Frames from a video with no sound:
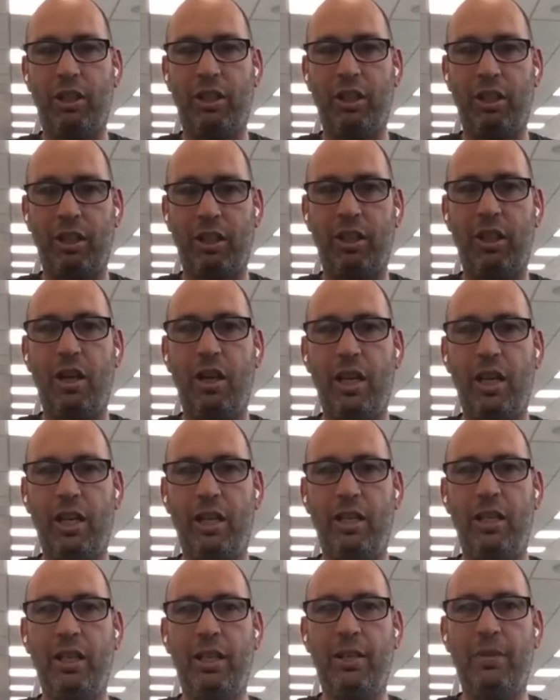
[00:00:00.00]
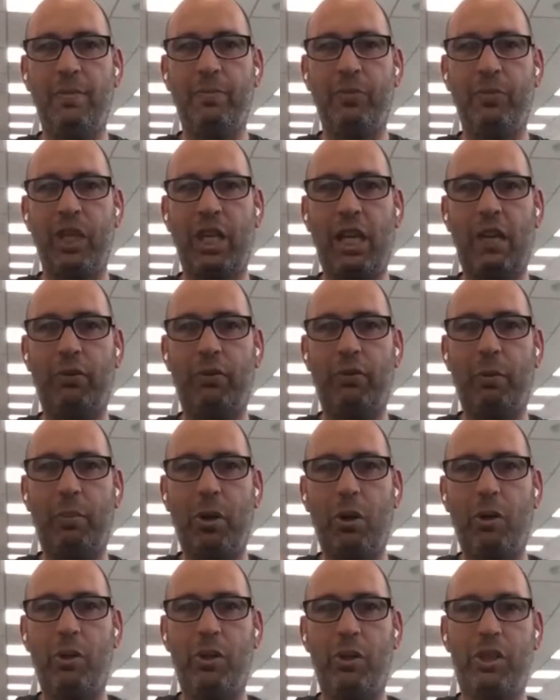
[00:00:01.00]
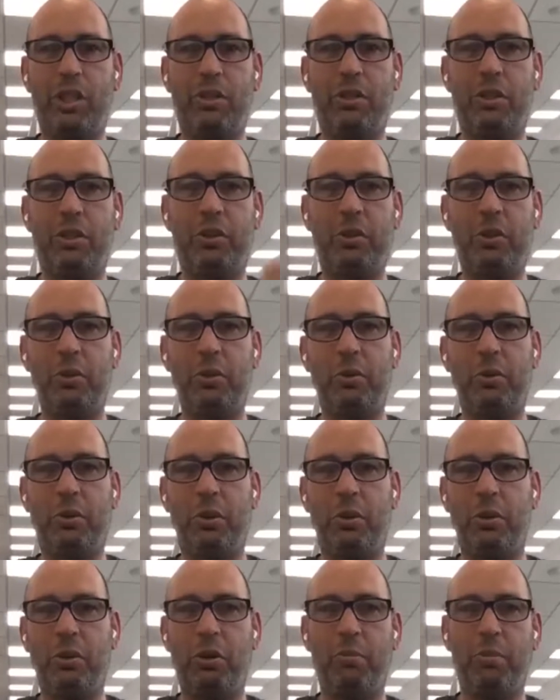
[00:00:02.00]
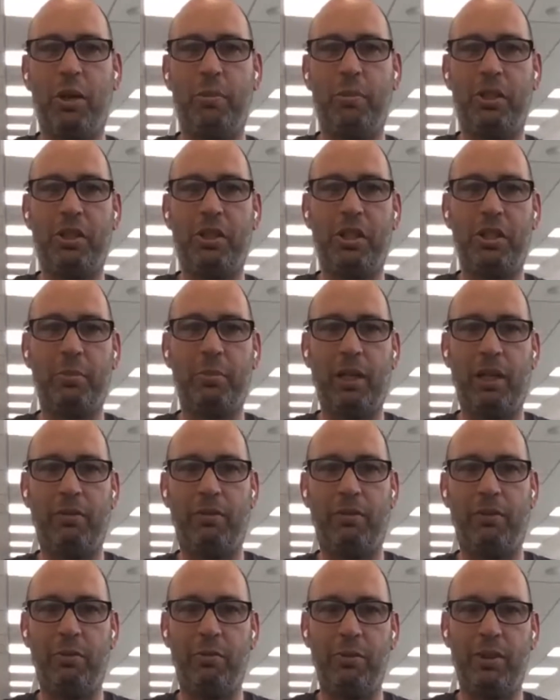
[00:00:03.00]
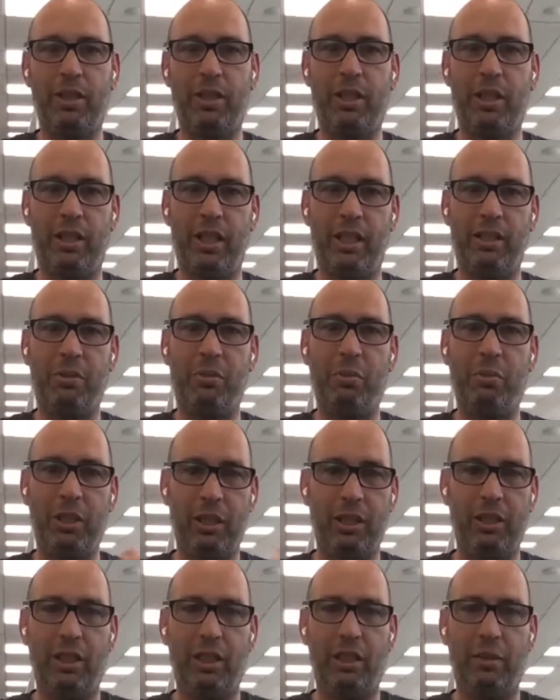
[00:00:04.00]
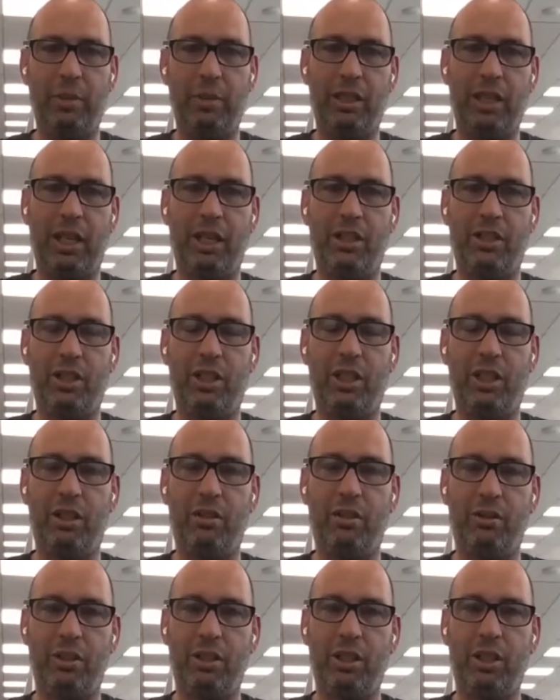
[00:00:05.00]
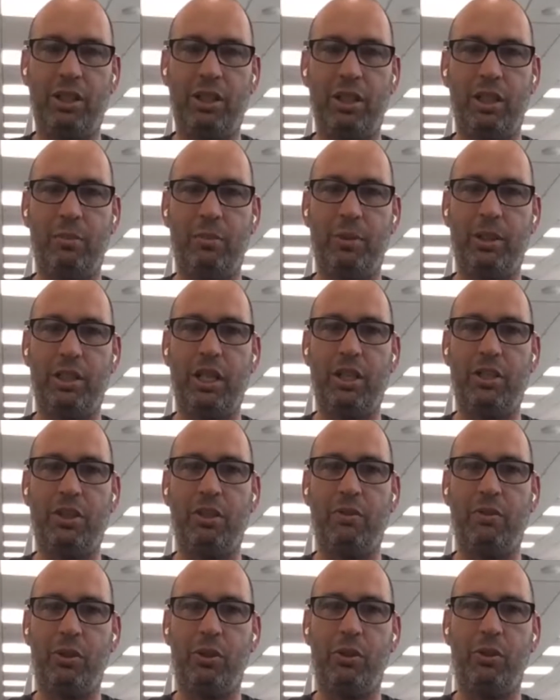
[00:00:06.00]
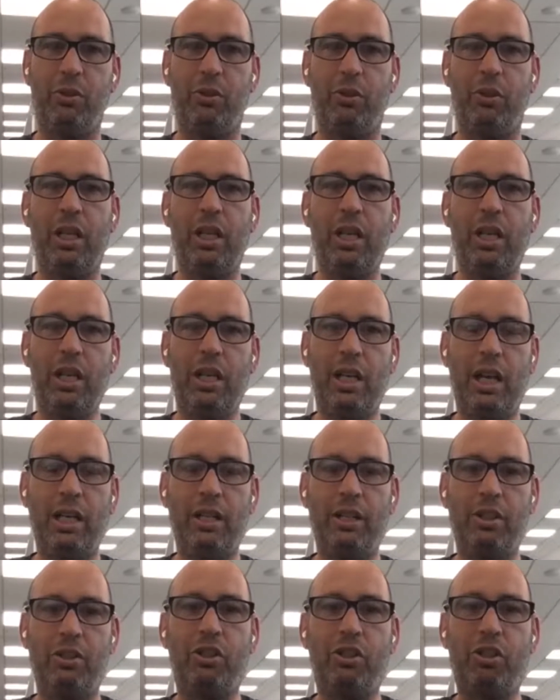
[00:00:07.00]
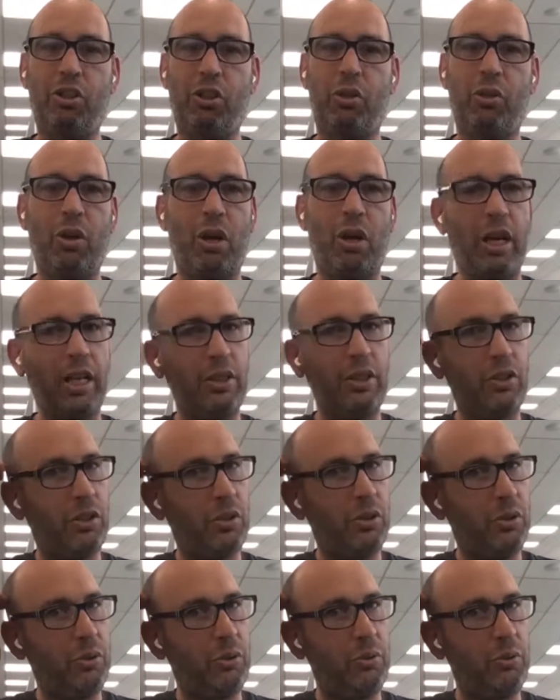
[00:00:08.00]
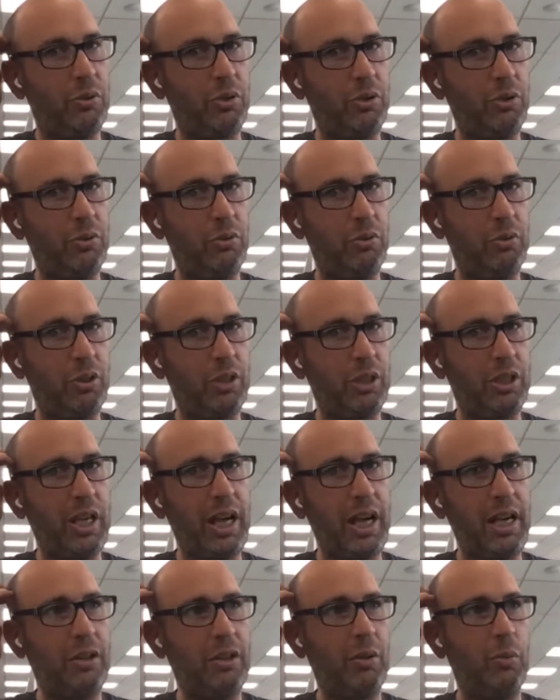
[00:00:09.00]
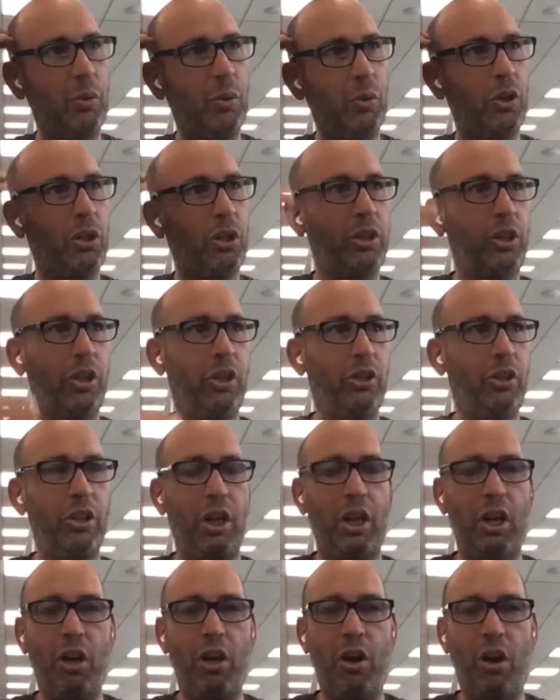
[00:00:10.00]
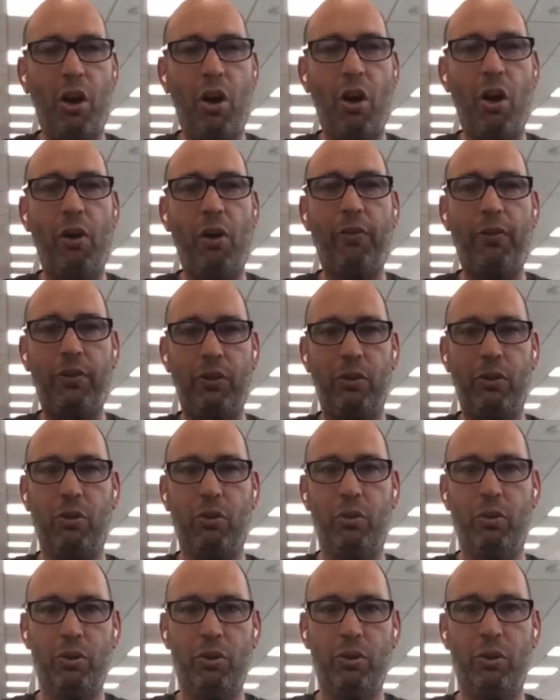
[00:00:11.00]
client have to post into two Google My Business platforms. That's really the limitation here. It's a limitation of Google, and it's trying to take the workload off your